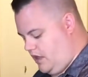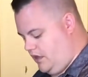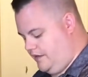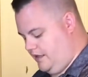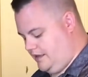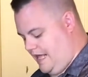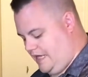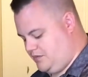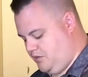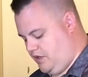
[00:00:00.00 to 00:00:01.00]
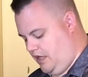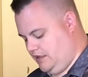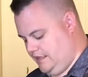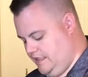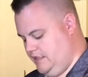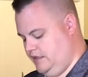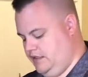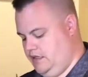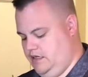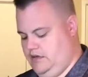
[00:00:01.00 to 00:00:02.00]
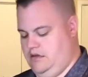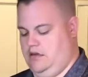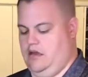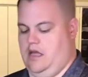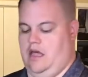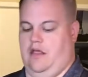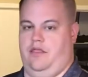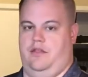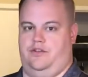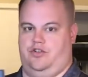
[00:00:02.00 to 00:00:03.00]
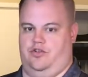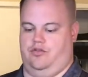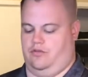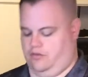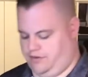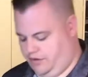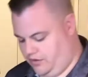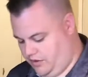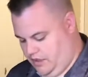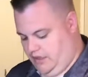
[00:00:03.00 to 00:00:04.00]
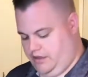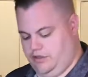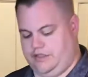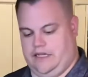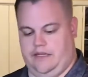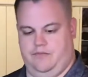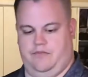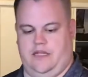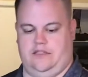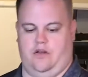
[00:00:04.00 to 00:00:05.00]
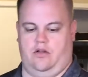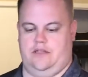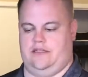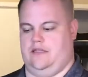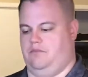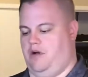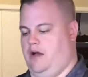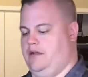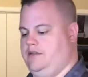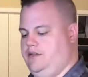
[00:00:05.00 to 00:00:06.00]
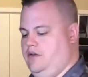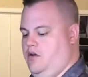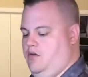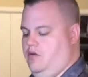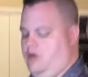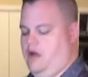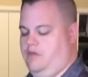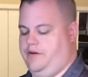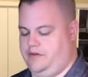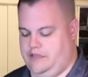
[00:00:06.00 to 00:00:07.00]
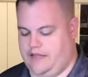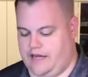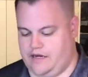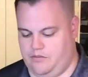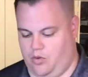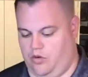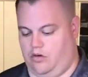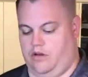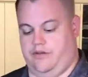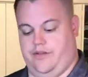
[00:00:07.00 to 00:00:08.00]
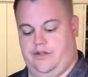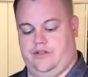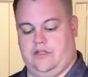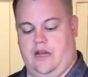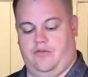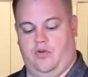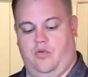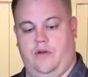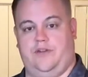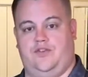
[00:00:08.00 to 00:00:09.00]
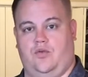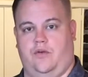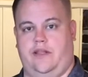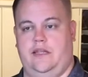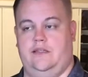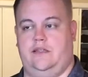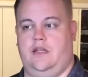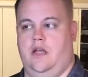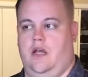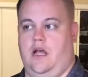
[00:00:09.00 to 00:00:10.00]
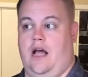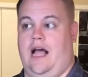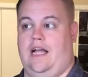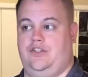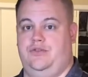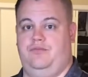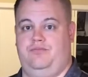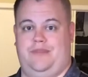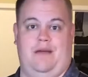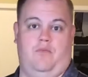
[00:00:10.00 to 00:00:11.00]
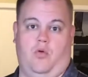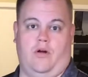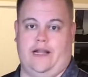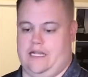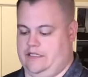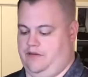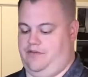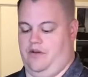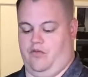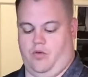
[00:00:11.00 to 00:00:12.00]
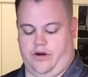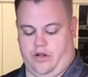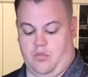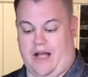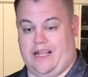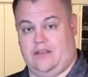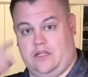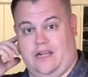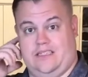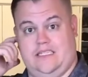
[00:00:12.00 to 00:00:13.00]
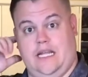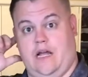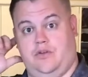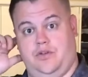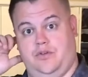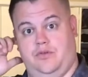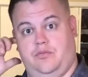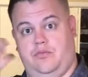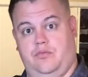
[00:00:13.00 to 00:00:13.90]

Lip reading: And then last but not least, the journal. So you can see that's all that's in the box. So we don't need that anymore, other than just kind of a cool way to store these. As you get more, I guess, if you ever wanted to go back and kind of see how you